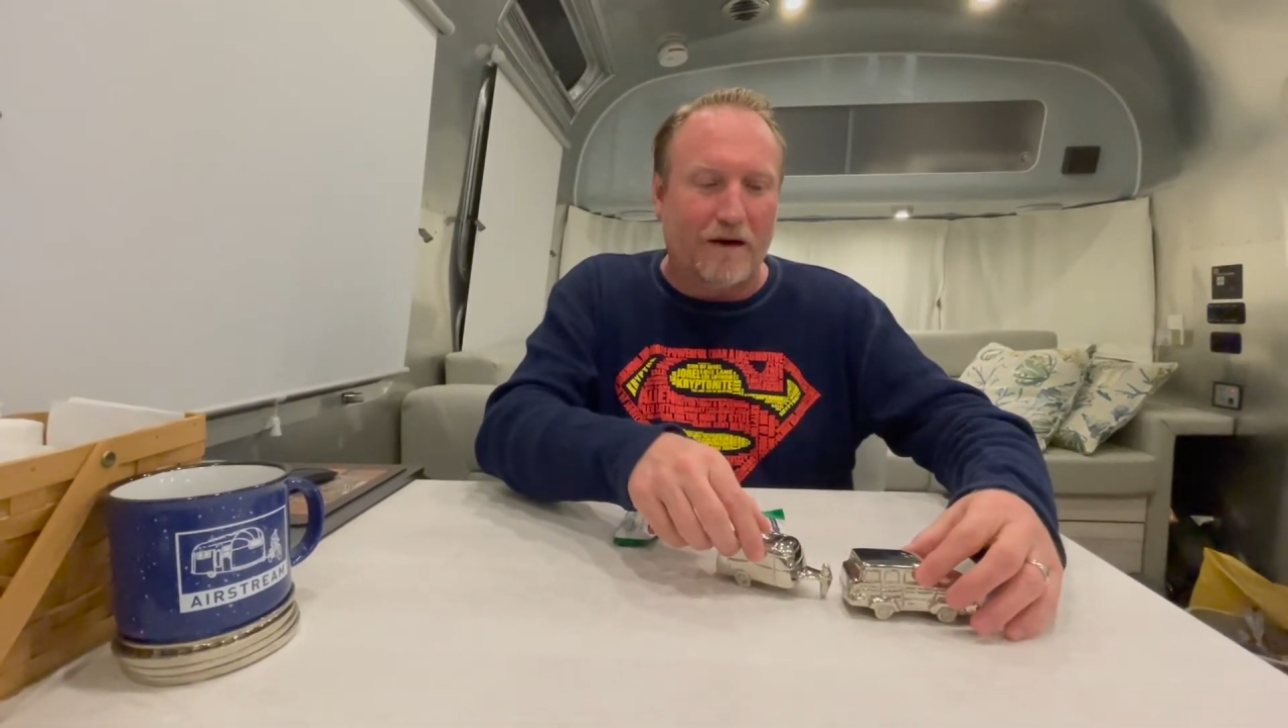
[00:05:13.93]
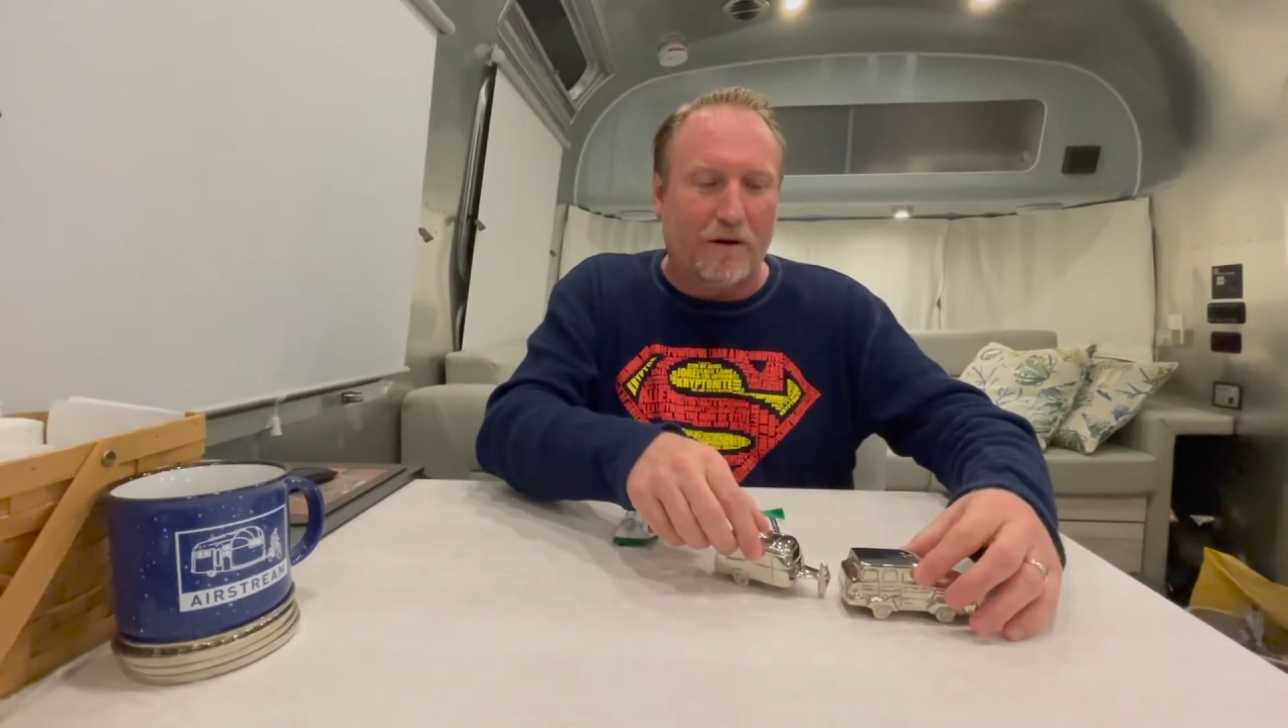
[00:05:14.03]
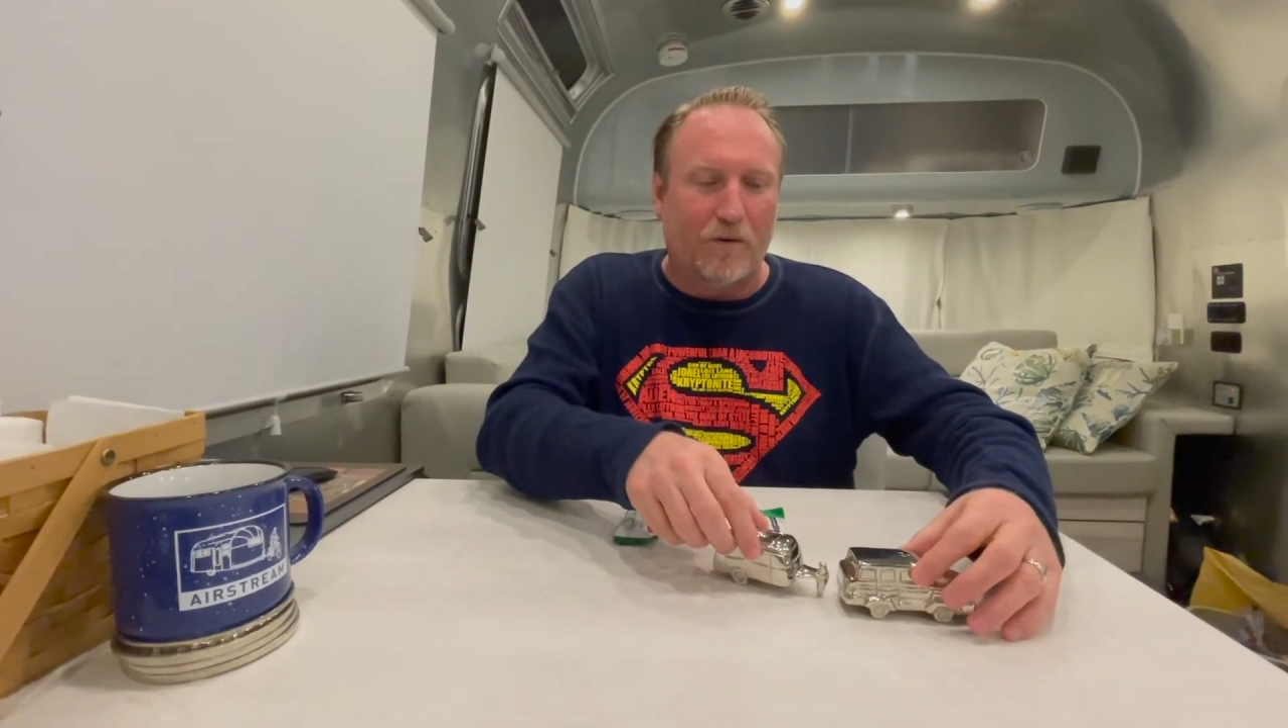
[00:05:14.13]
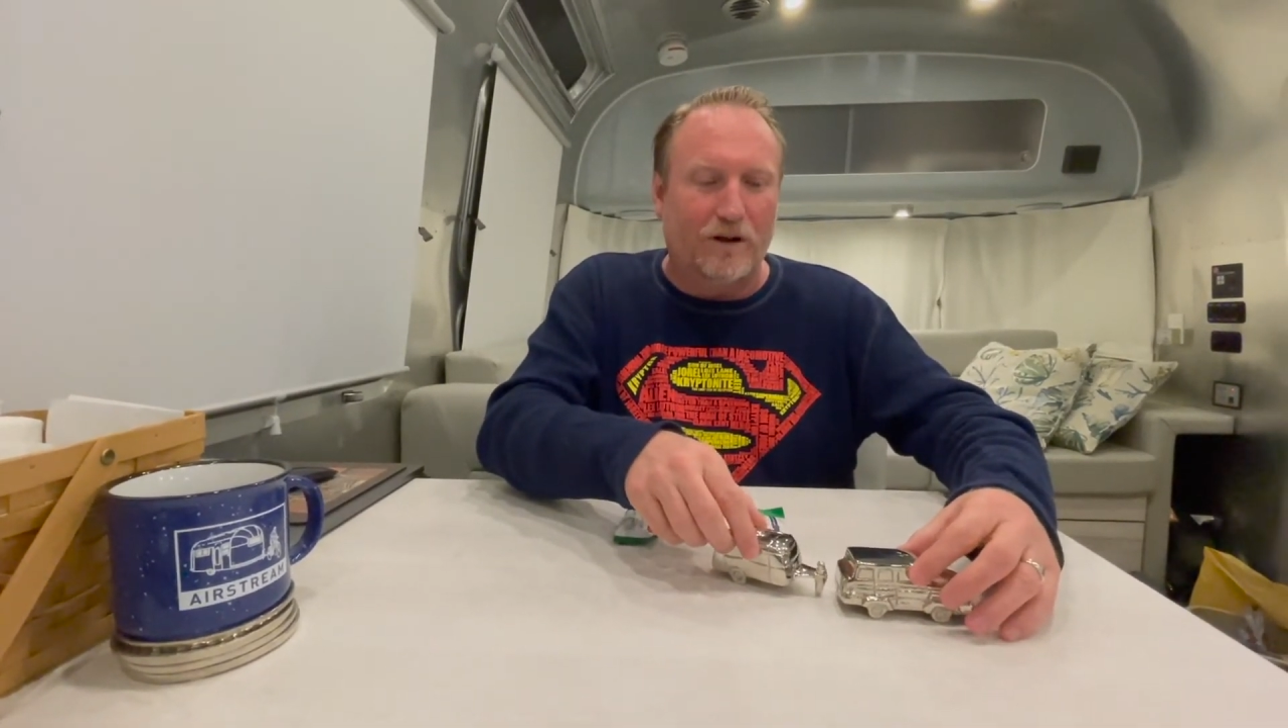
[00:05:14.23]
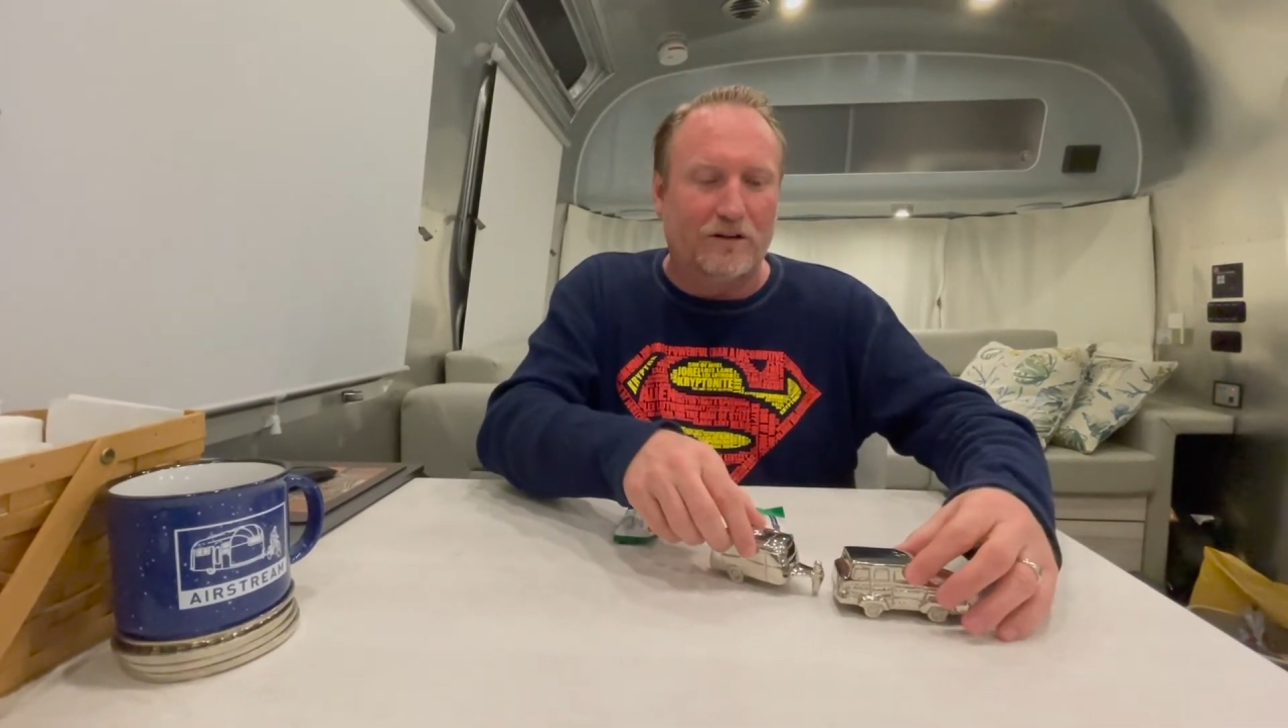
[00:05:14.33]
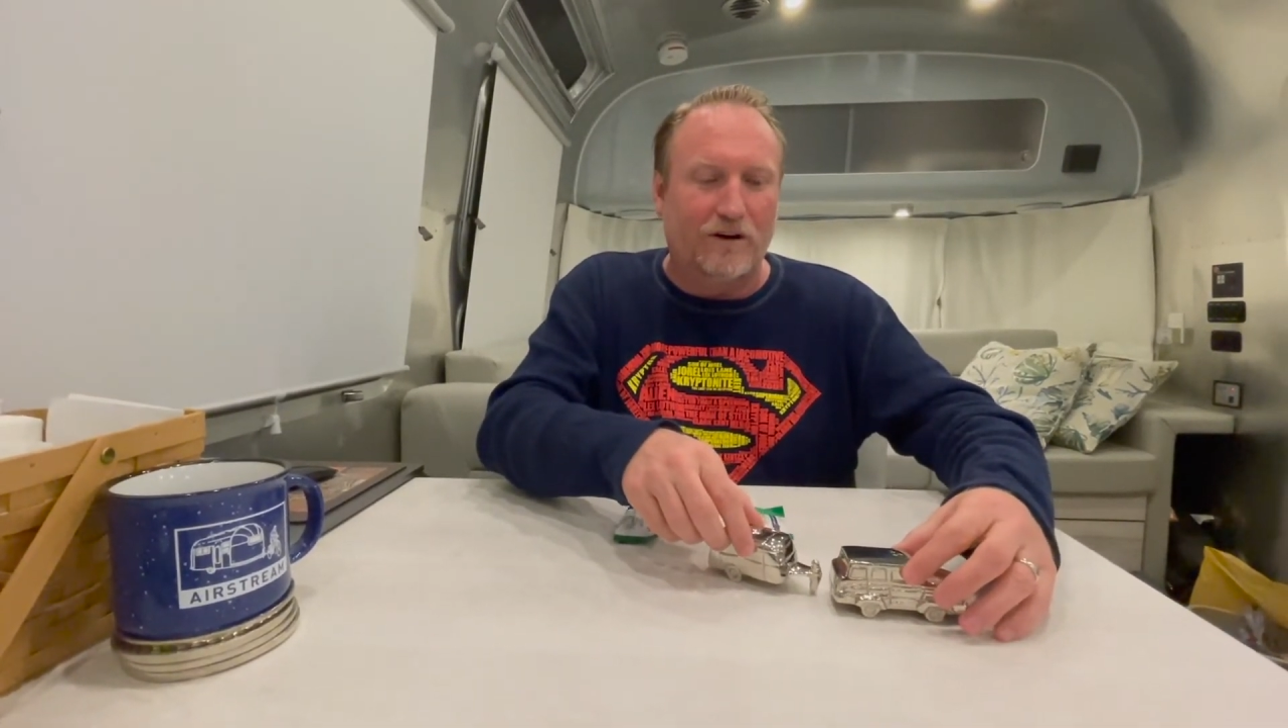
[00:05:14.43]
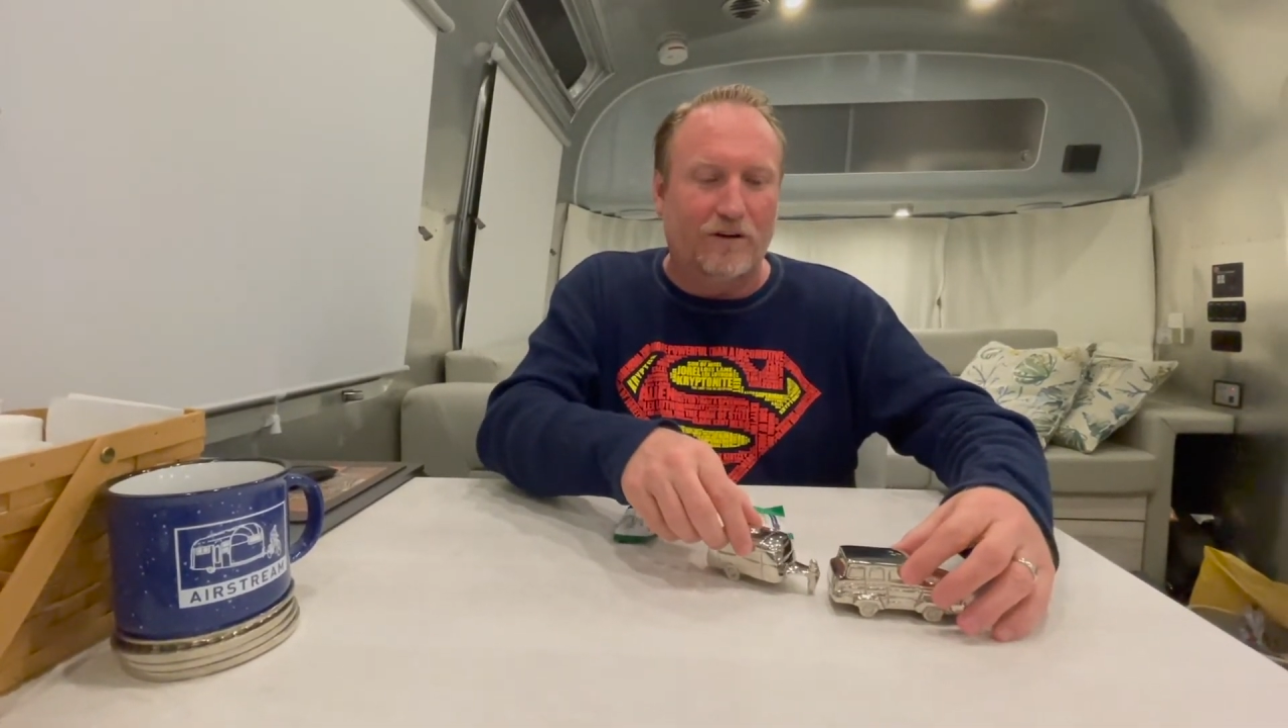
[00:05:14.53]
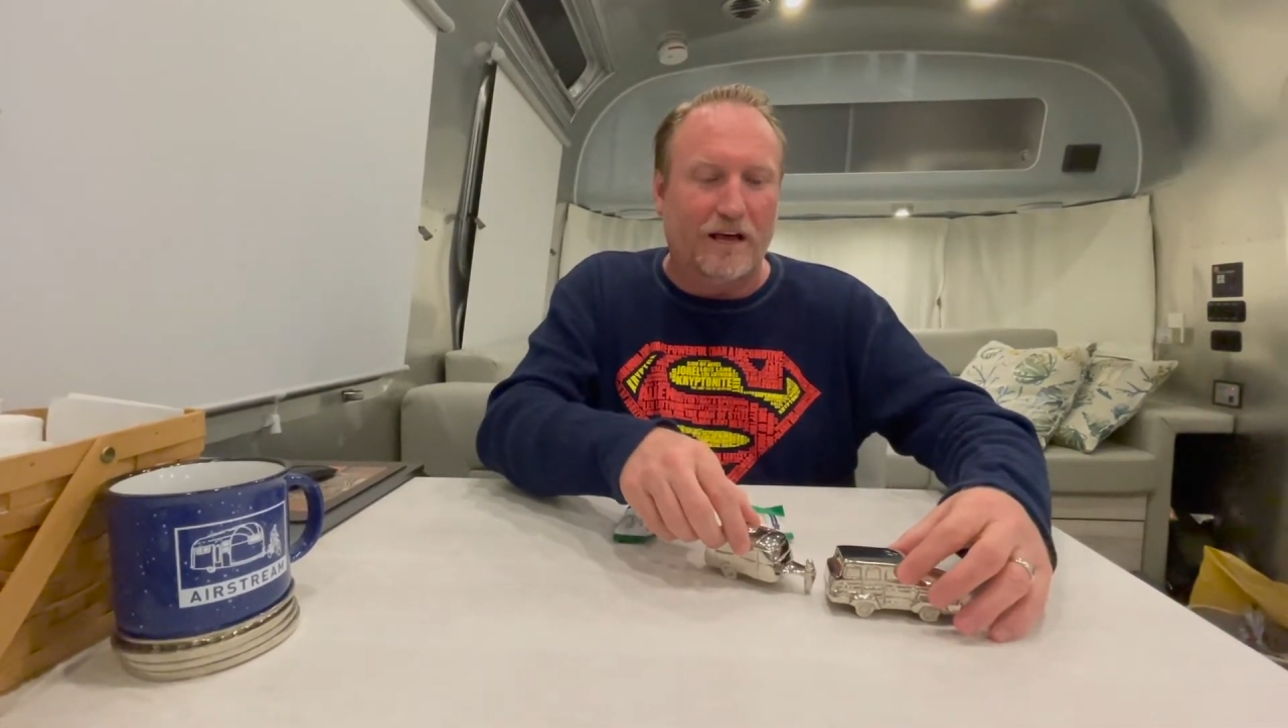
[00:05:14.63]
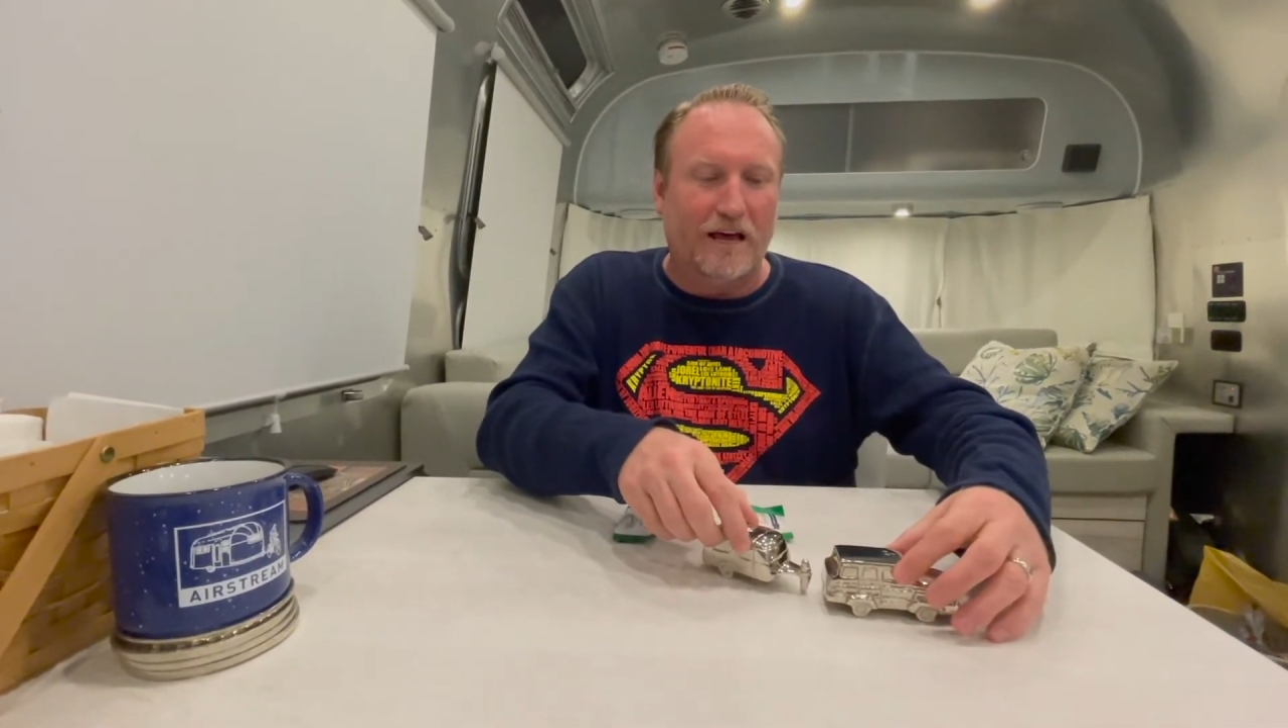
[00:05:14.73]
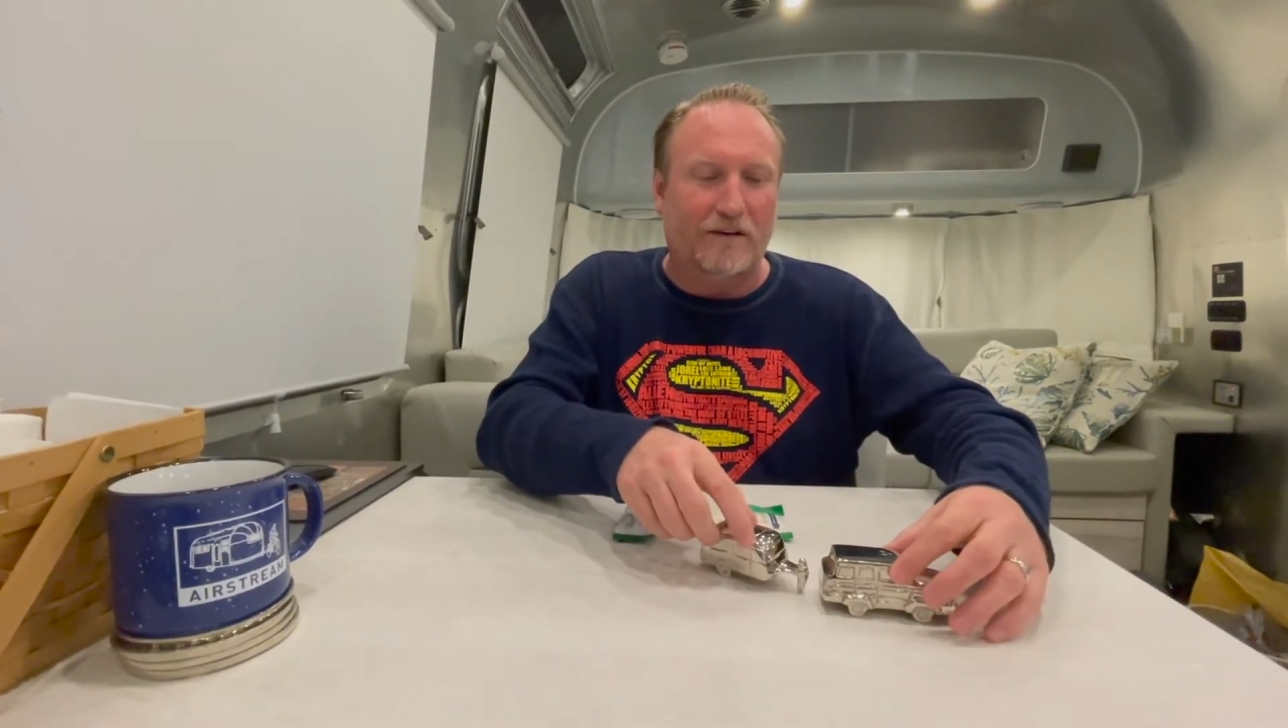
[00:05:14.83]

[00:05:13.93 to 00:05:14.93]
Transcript: I want it to go left,